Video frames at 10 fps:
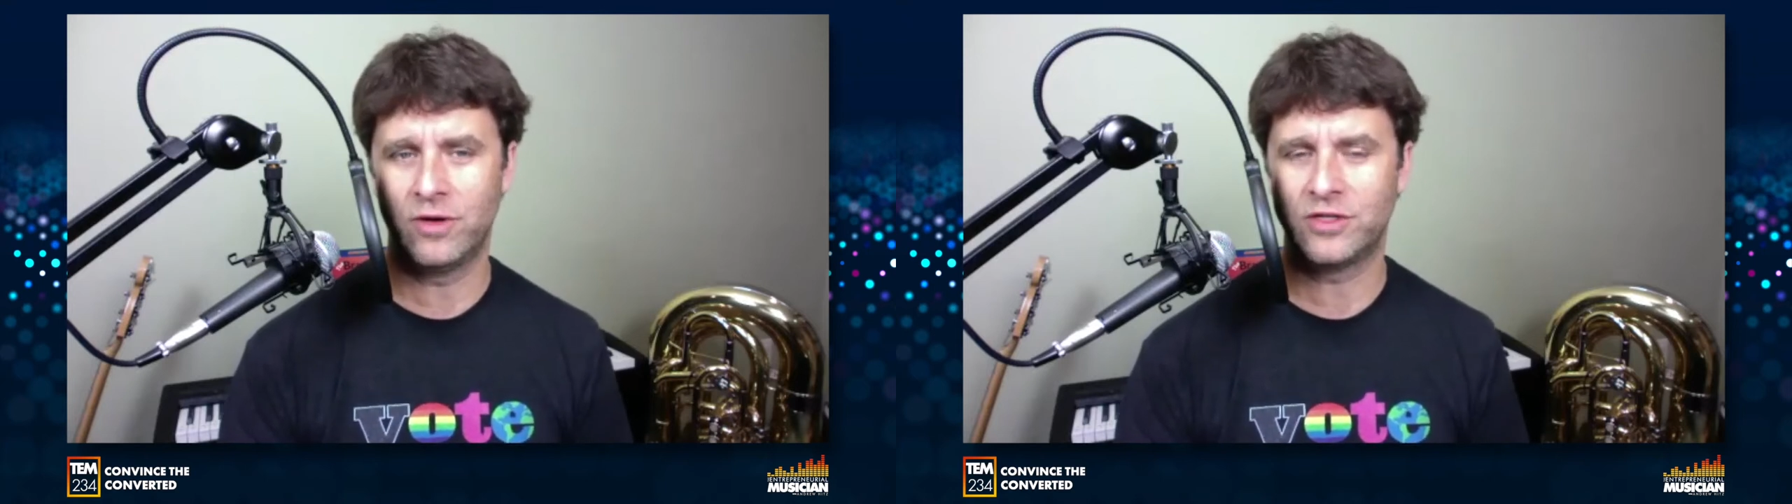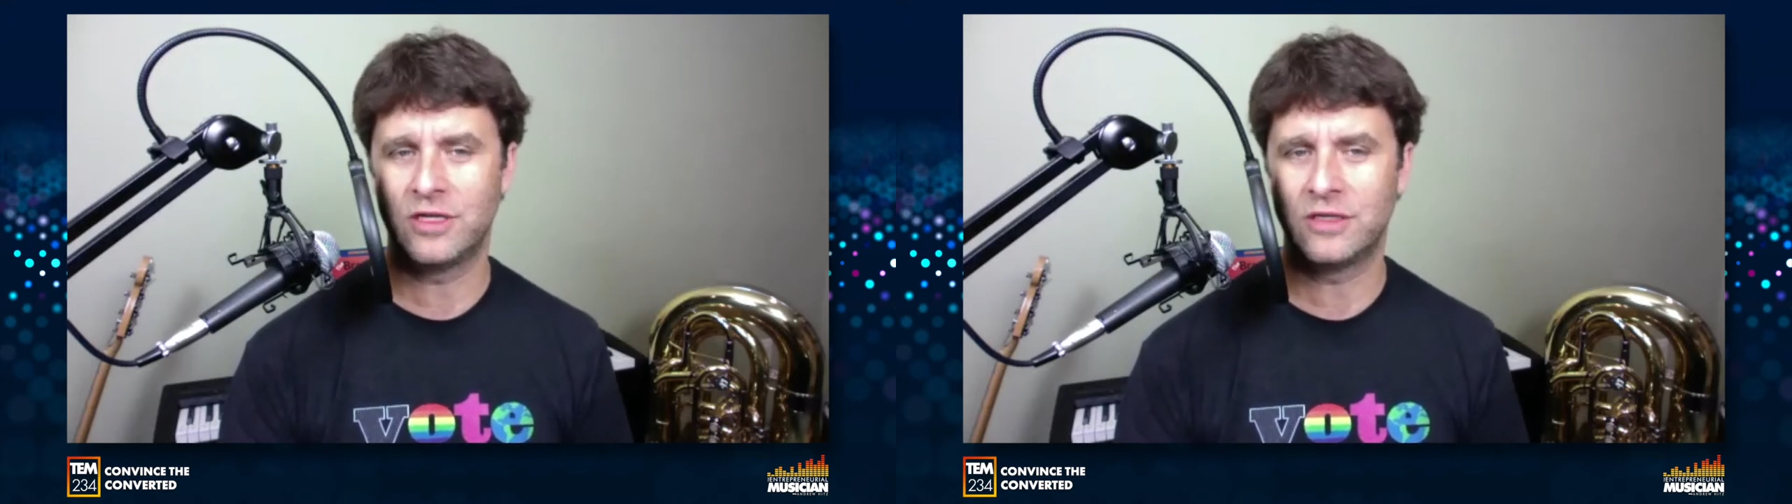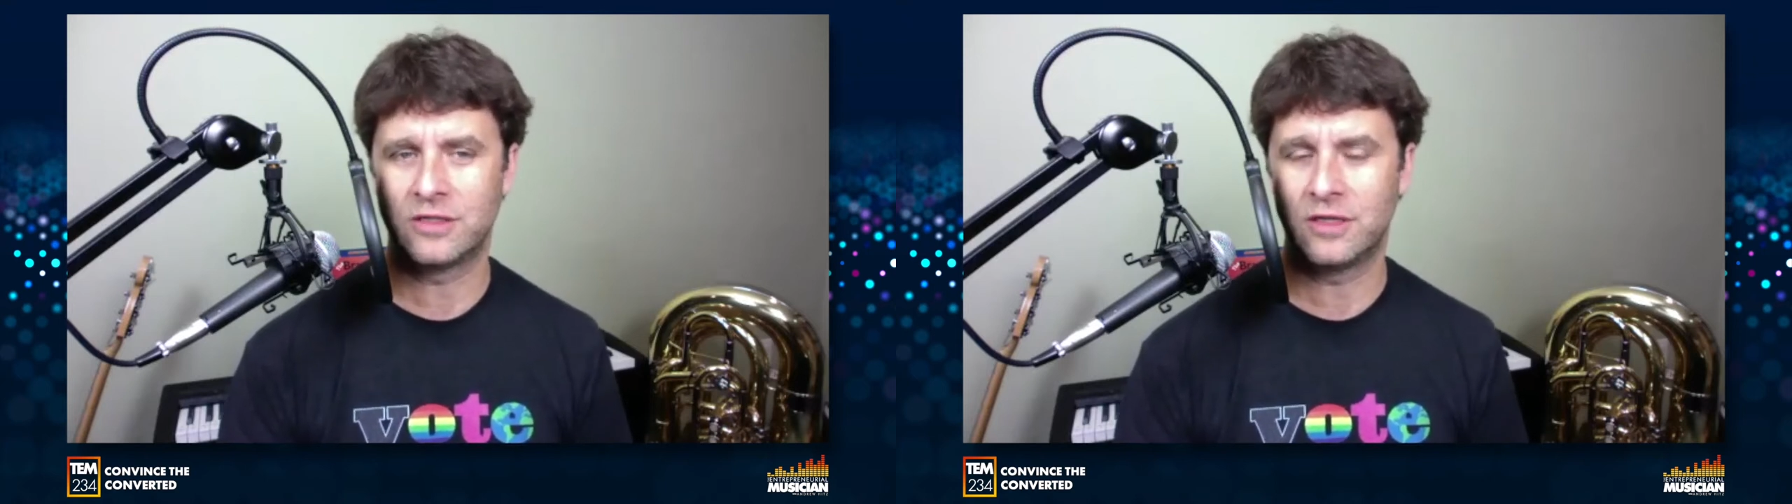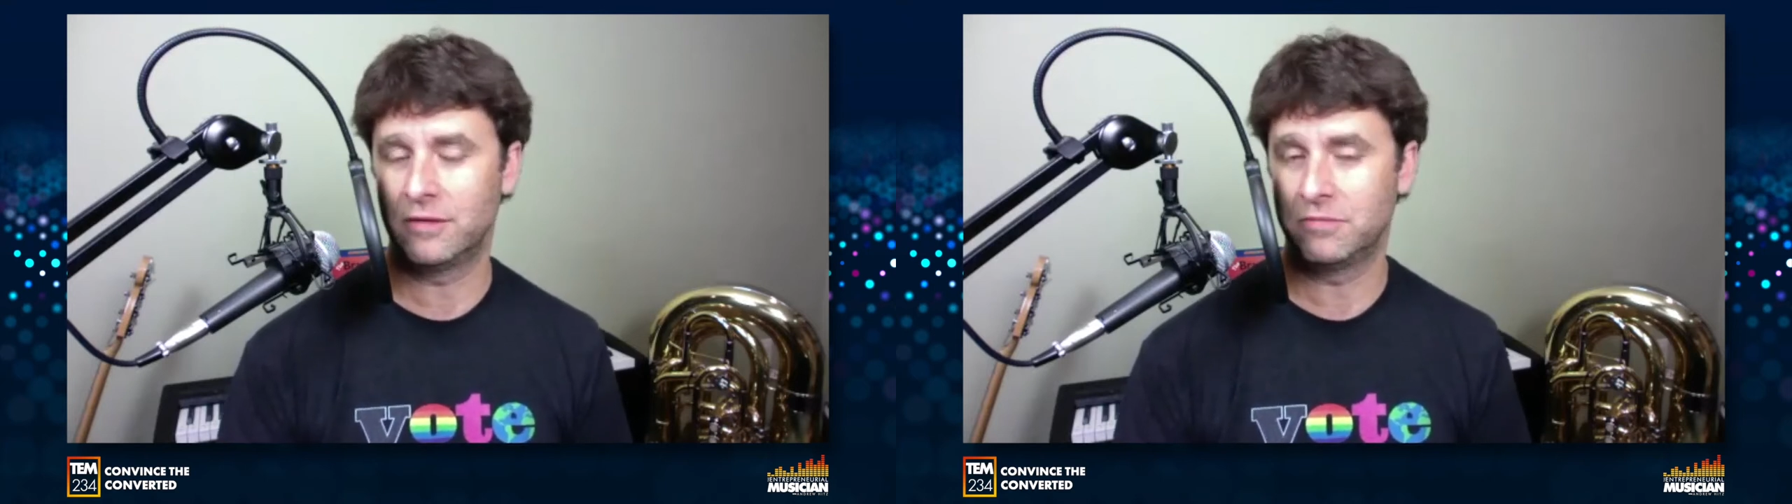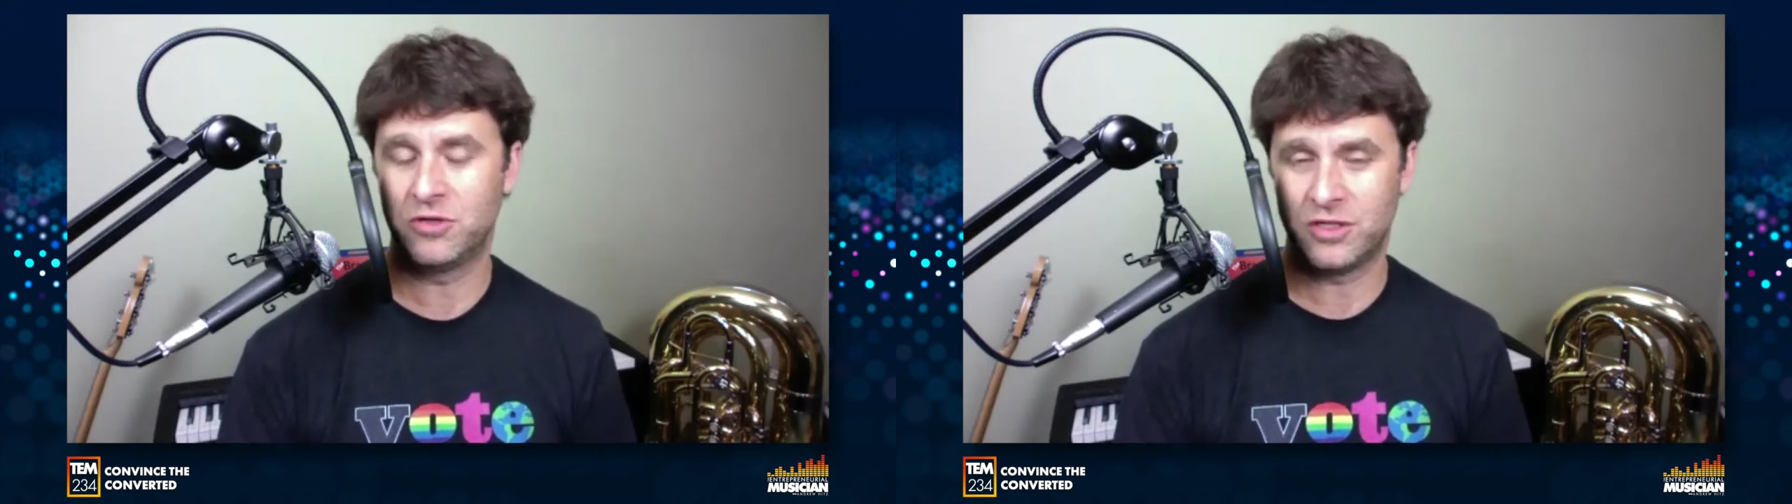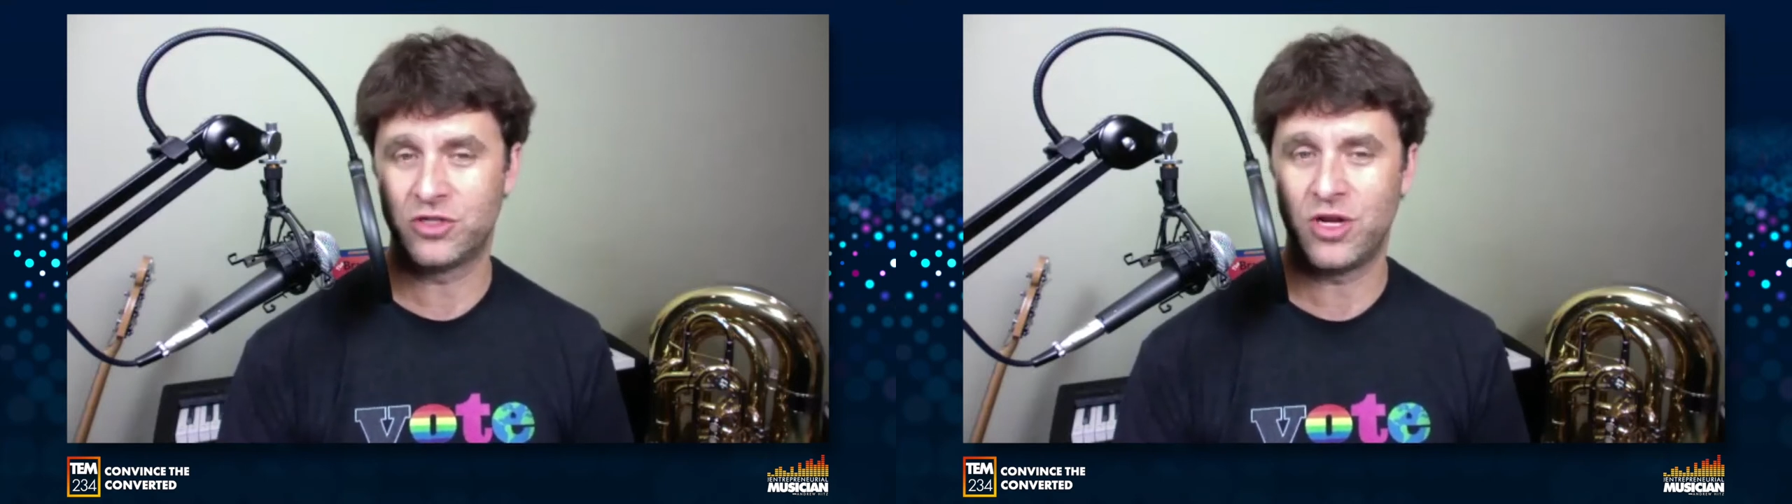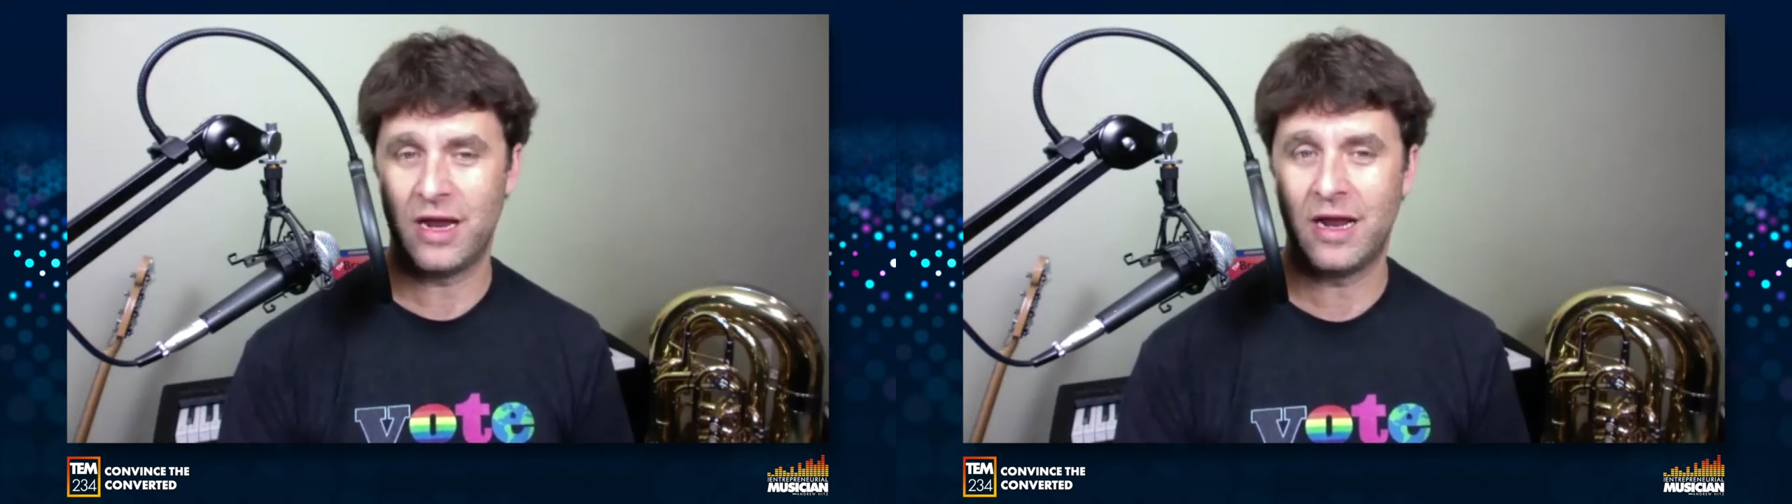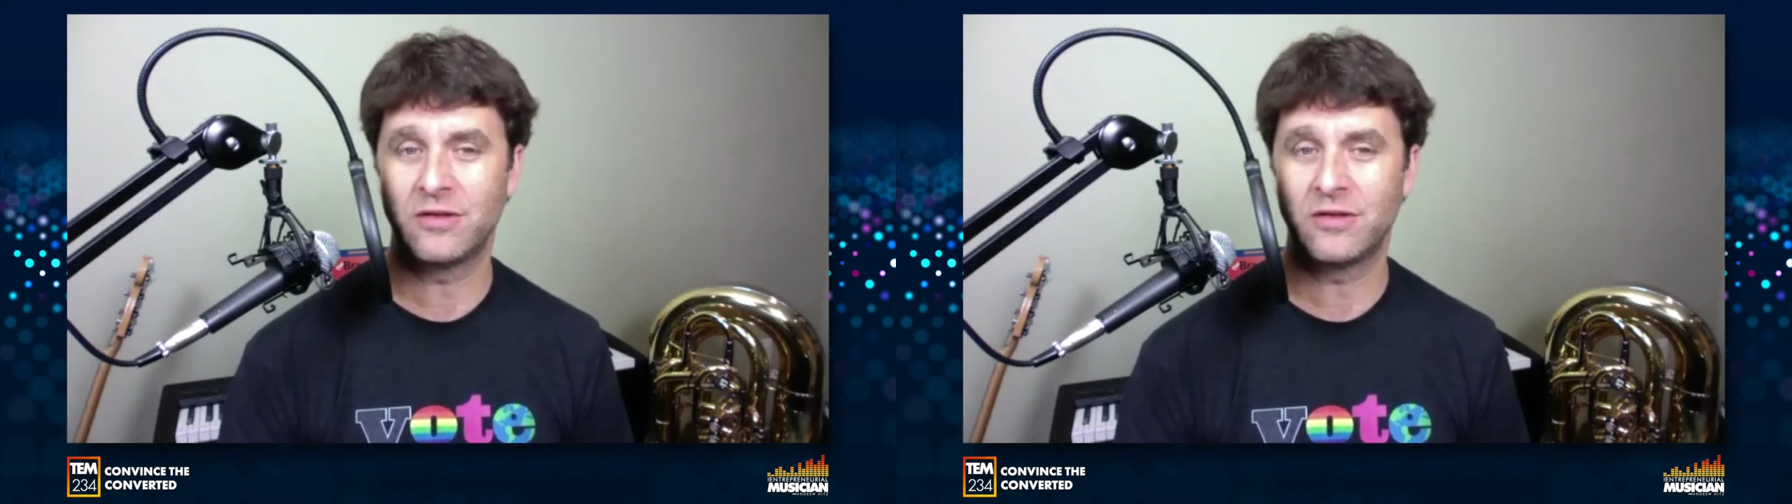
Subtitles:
which is just a shout